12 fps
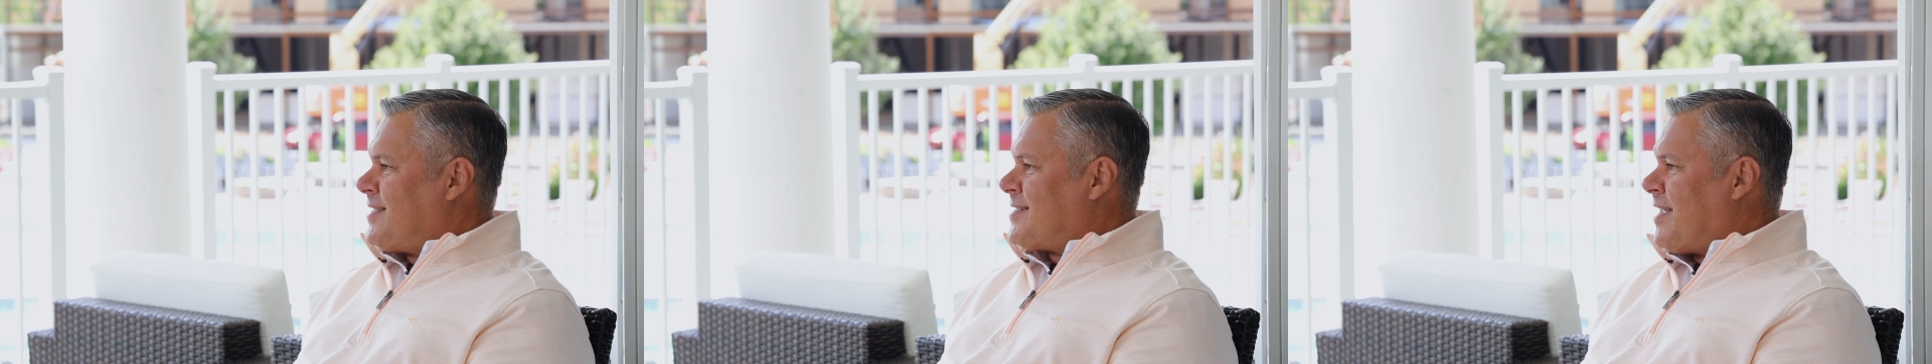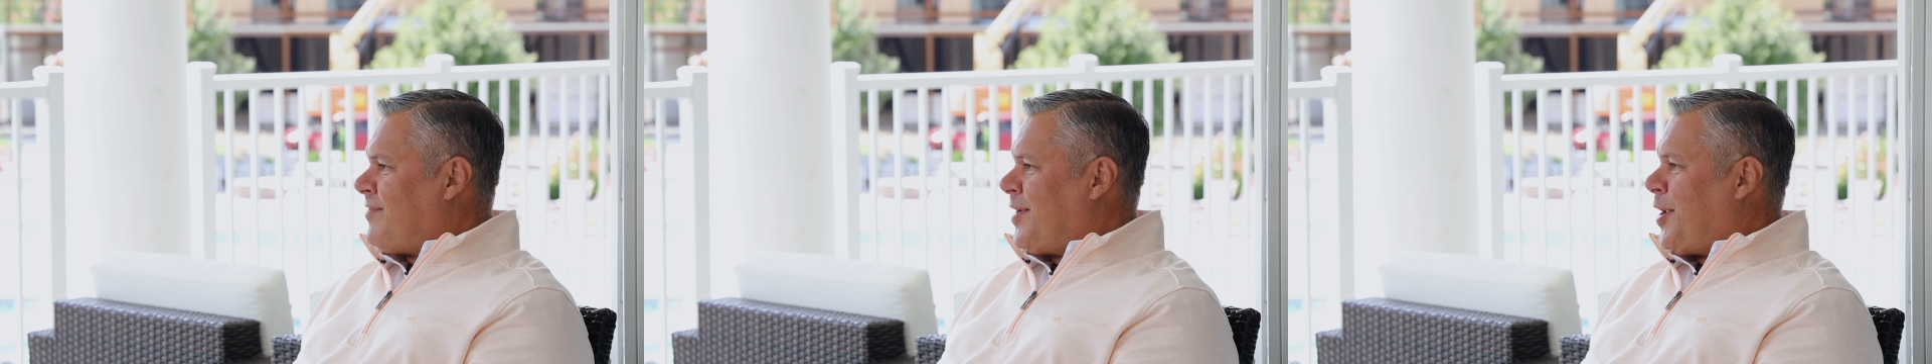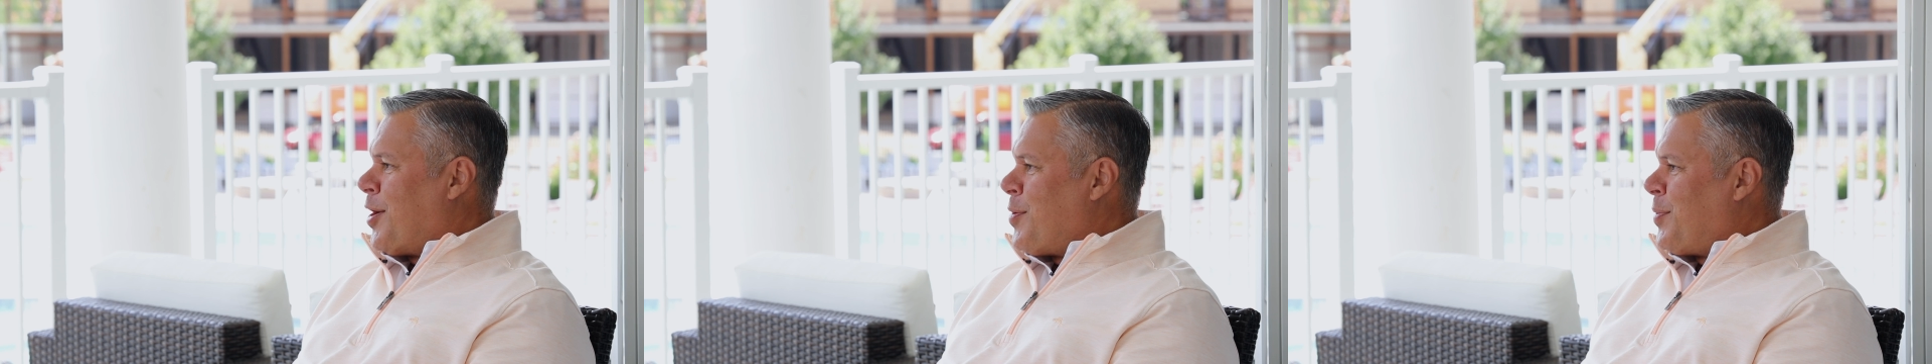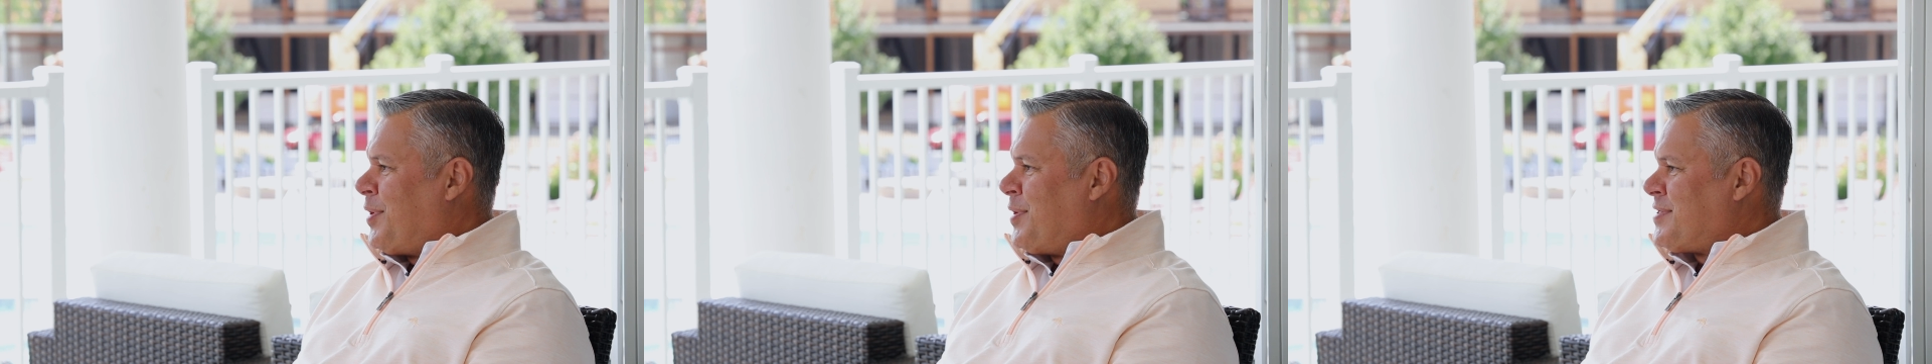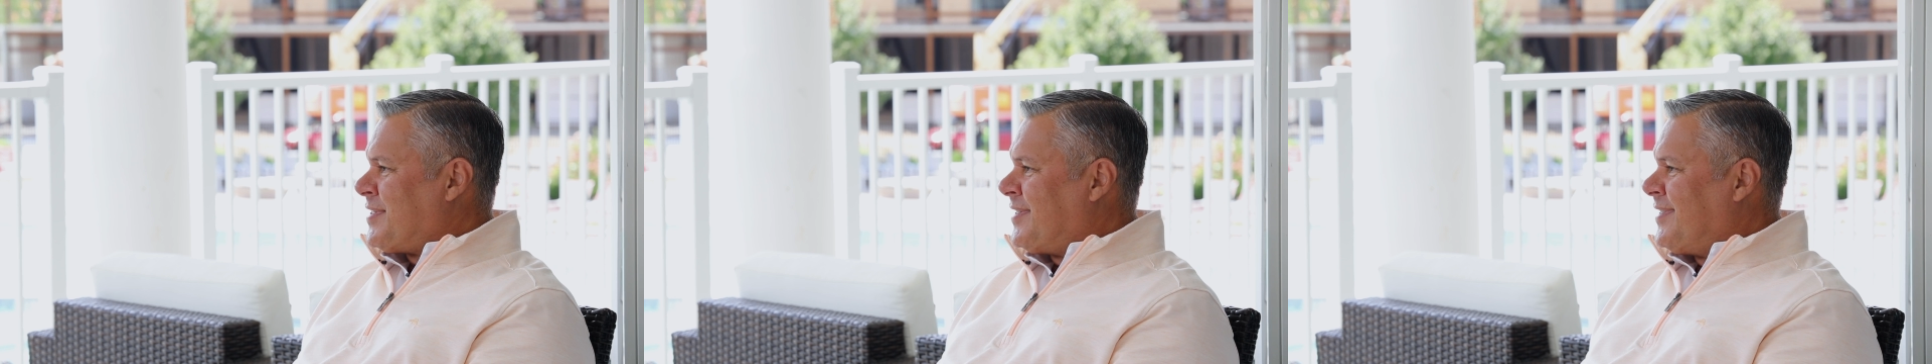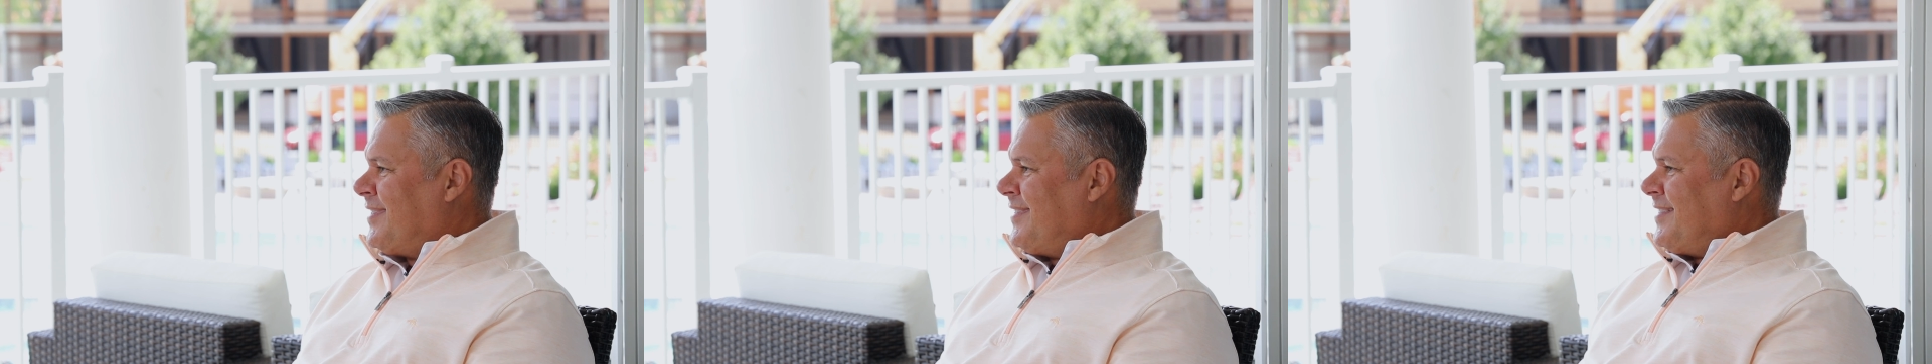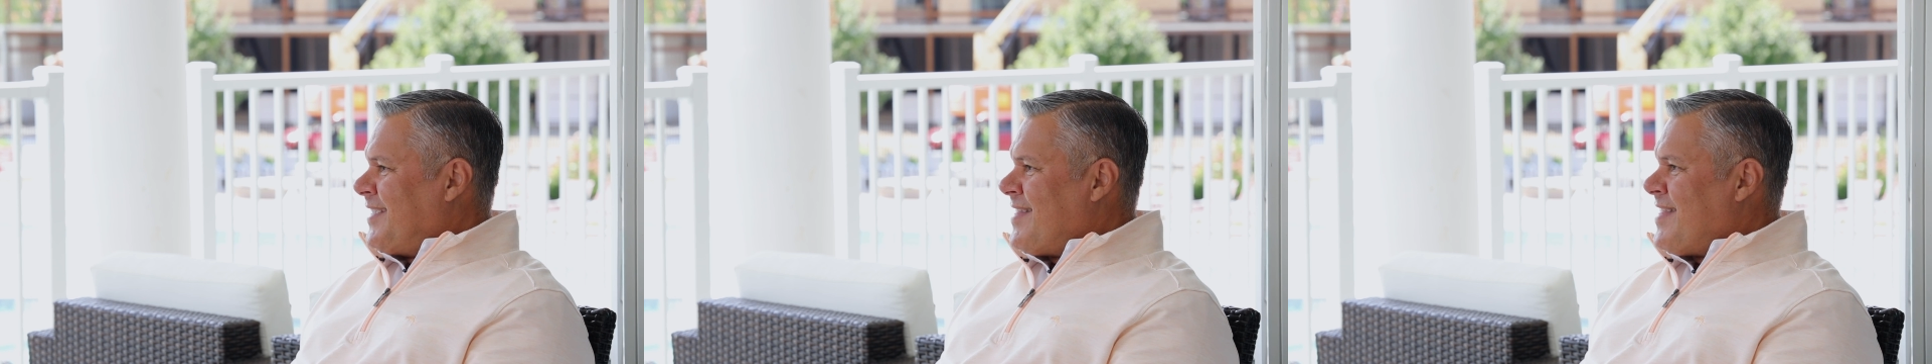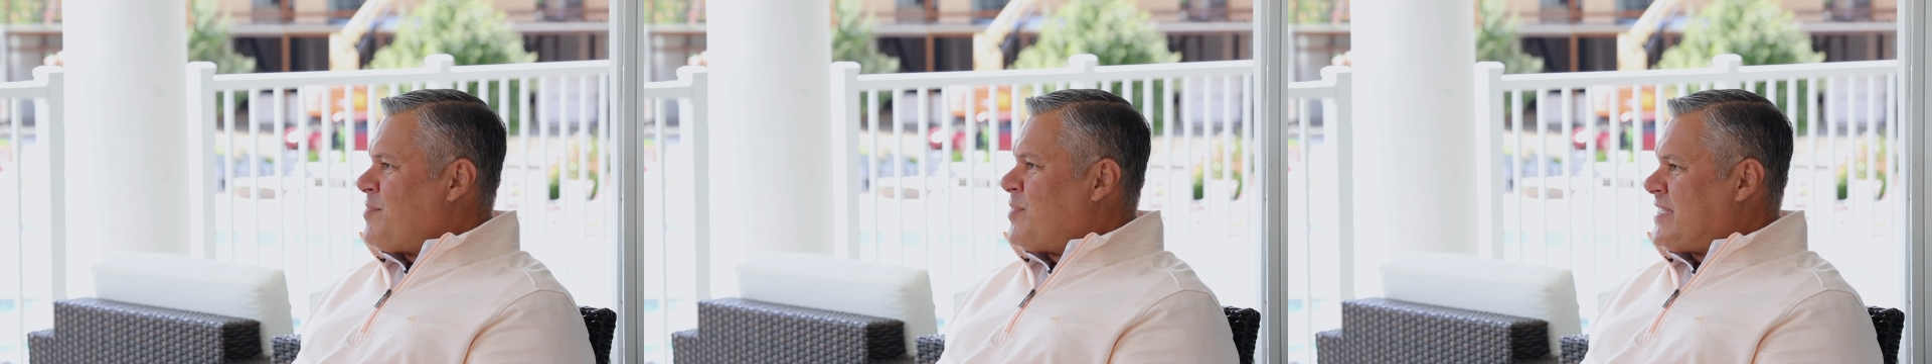70 owners and
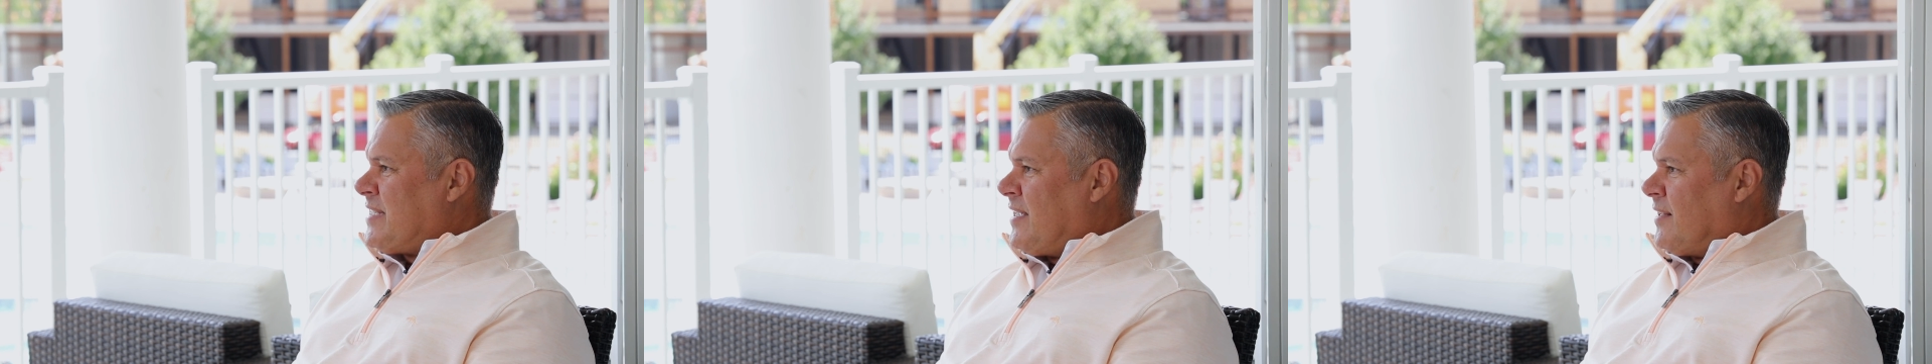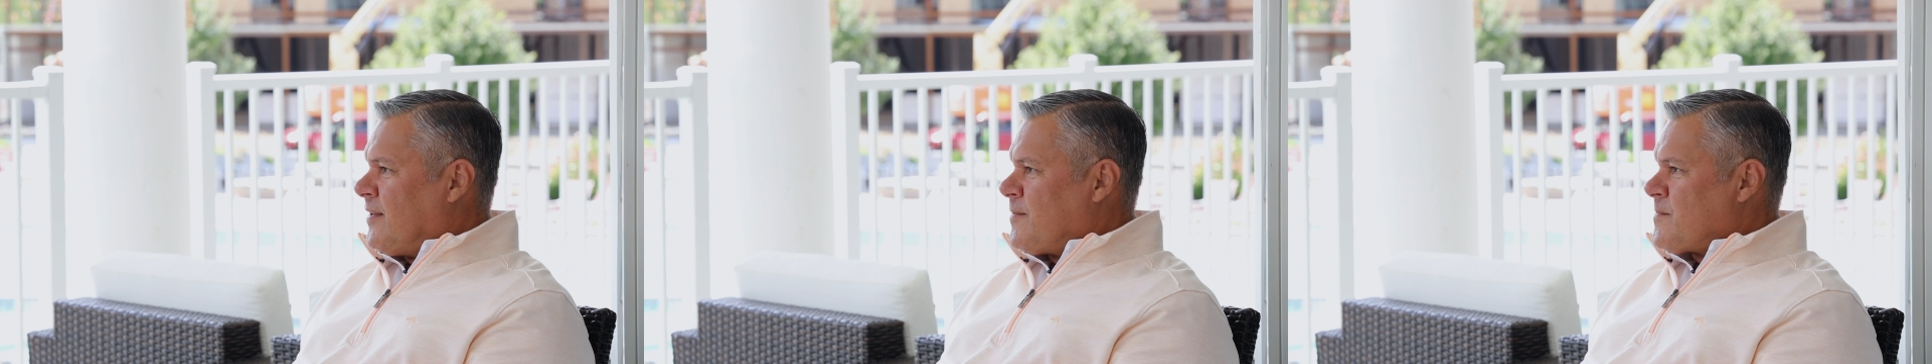that was it.